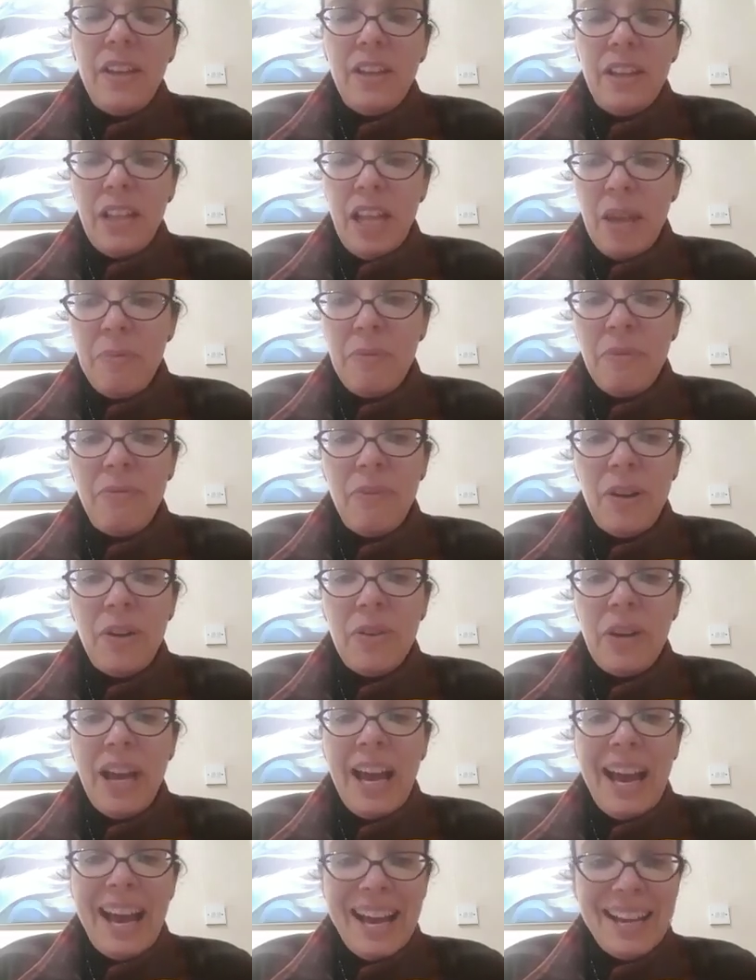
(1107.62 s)
Labour
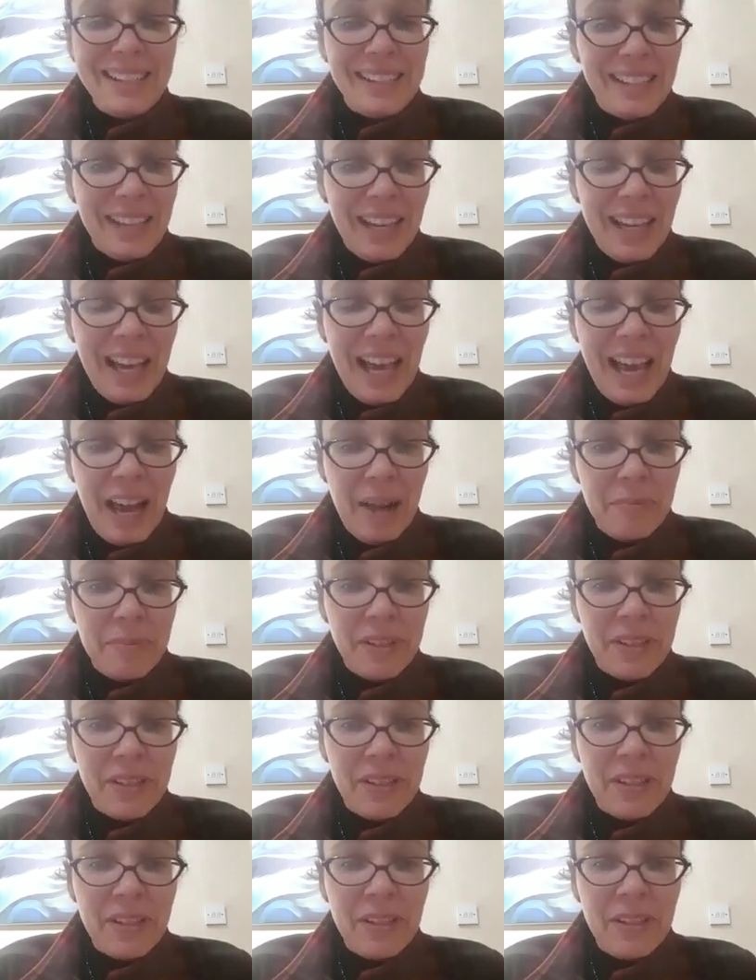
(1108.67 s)
vote has
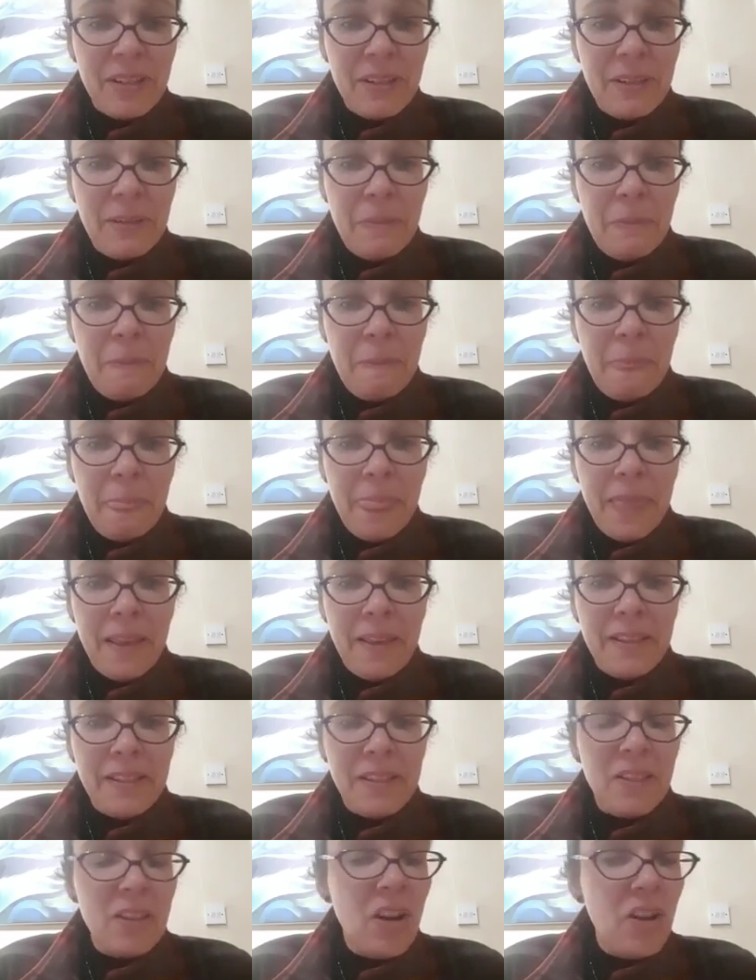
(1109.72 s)
collapsed.
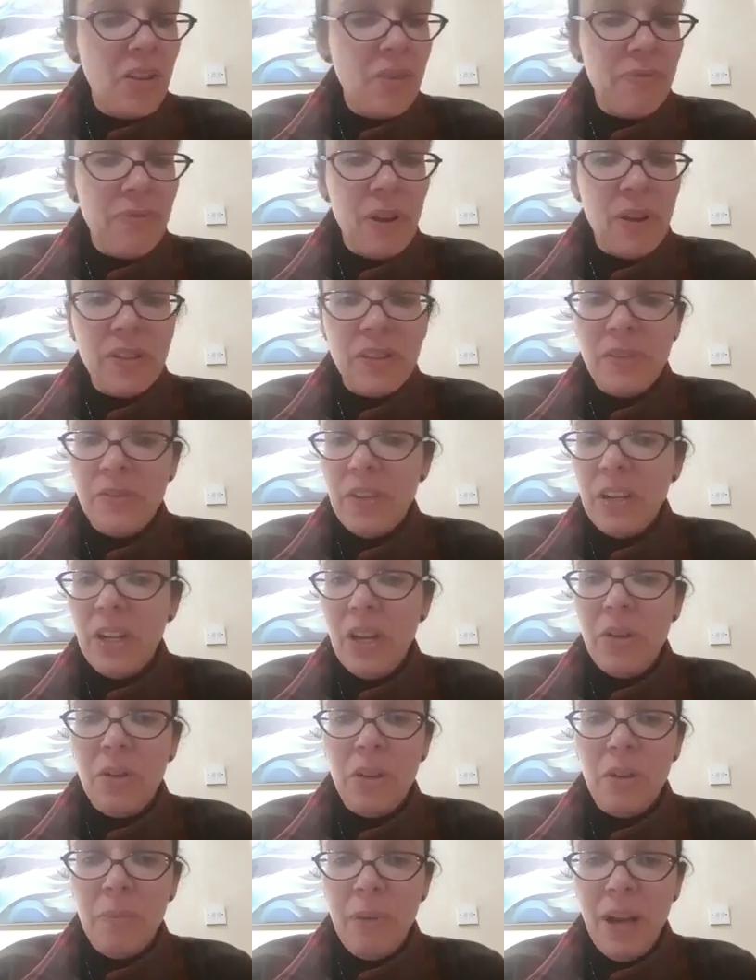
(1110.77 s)
It's not the fault of the
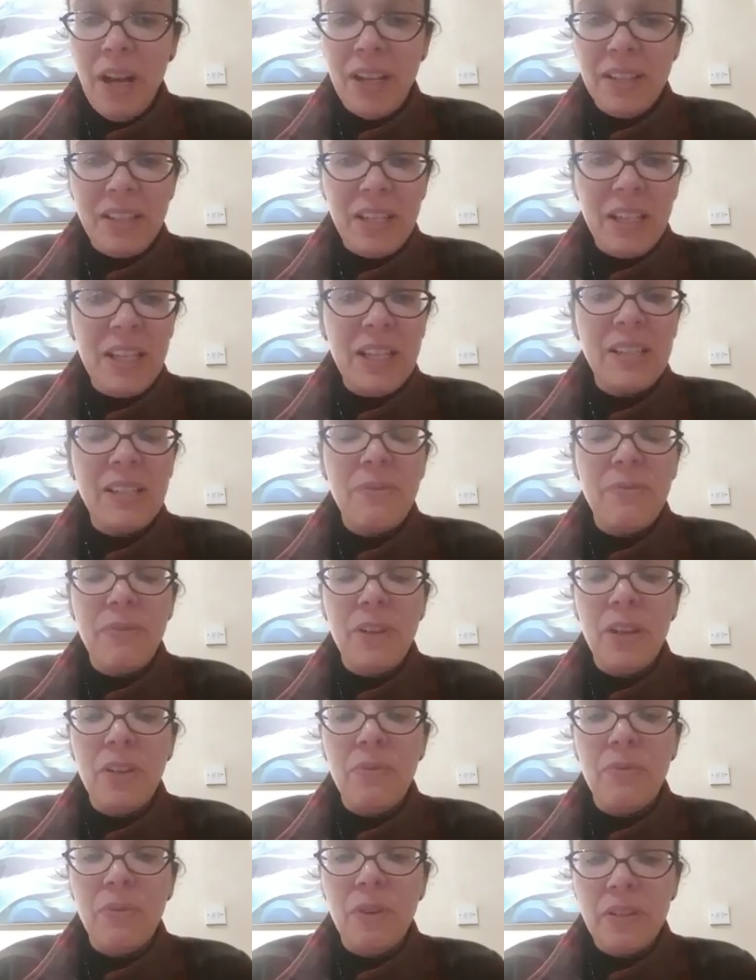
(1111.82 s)
local party, it's the
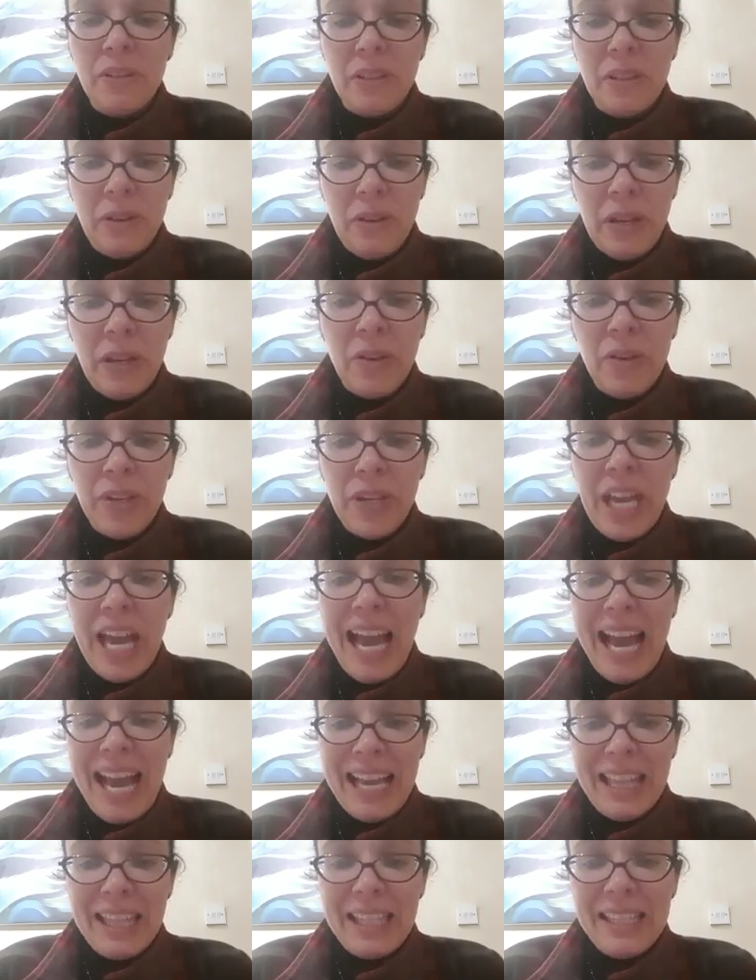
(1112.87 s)
fault of what's going on
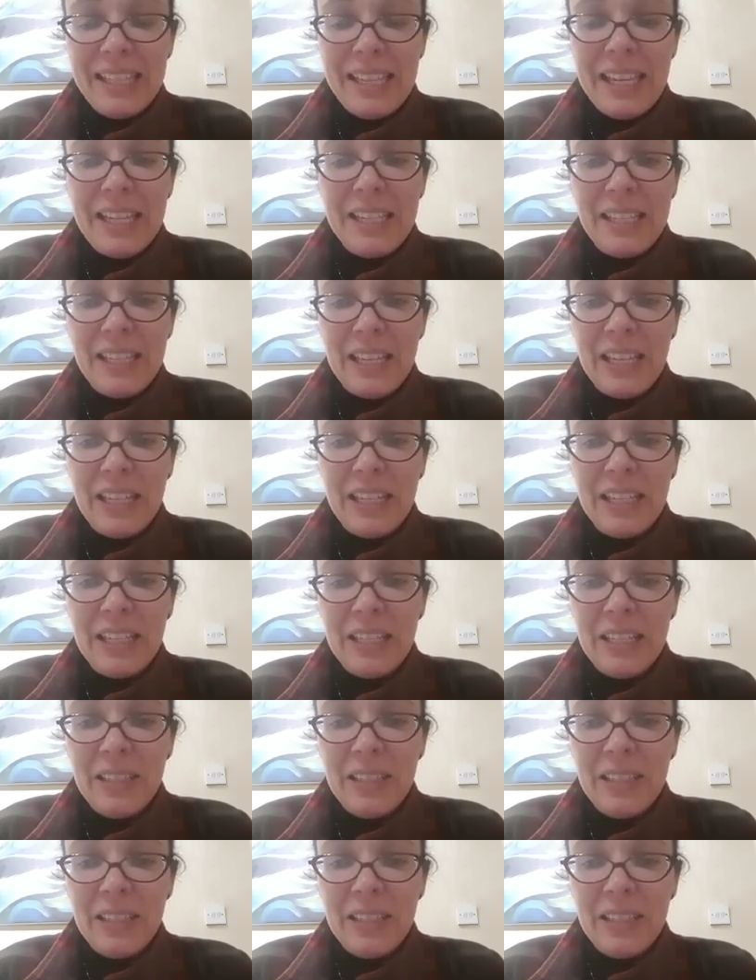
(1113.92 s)
at the centre.